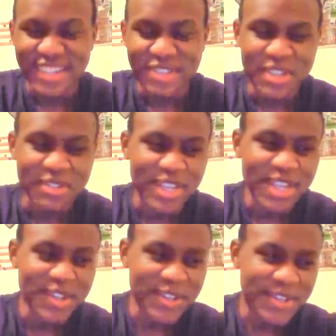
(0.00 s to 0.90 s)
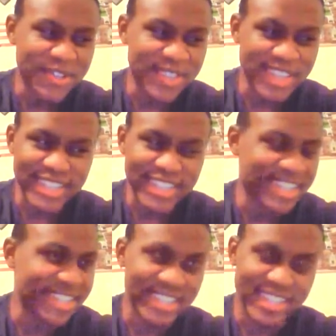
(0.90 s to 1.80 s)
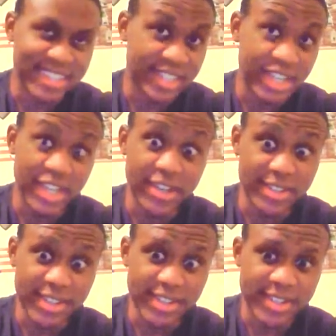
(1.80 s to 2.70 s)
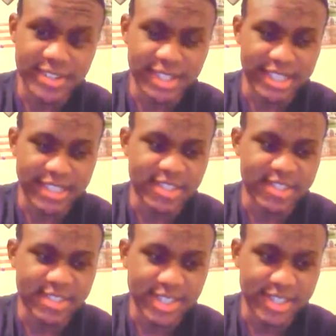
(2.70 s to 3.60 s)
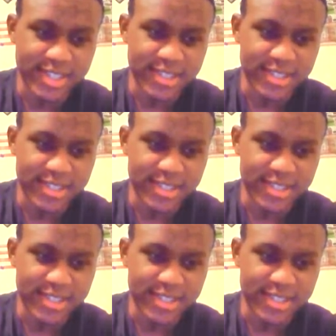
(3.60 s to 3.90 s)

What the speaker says: then later on, later on, like years later,